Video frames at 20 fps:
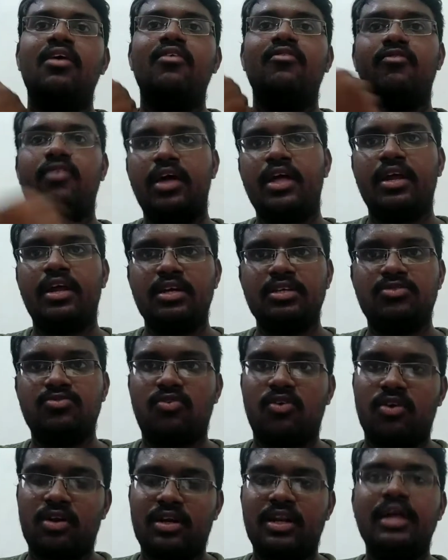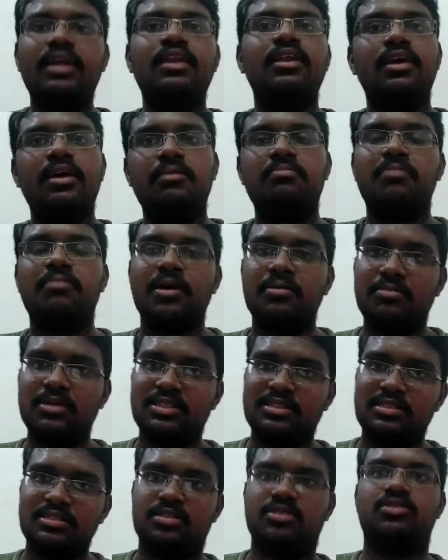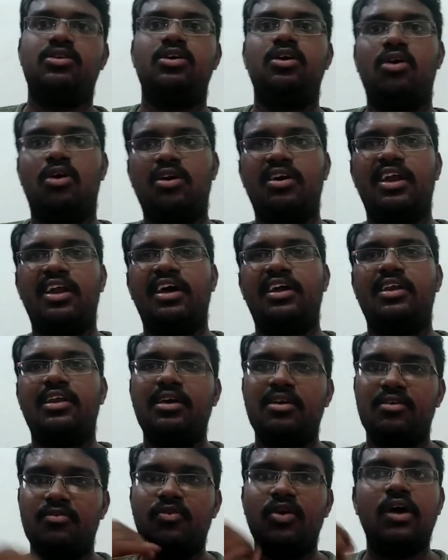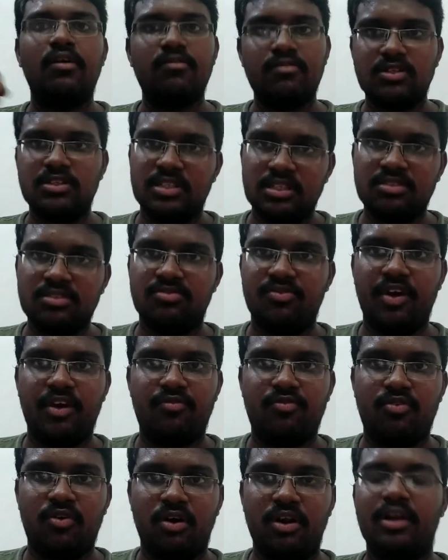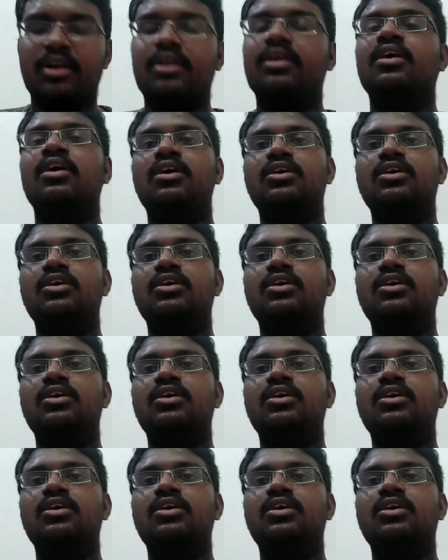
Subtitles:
whereas for 10 it might be 60 or 90. We have to just wait for it.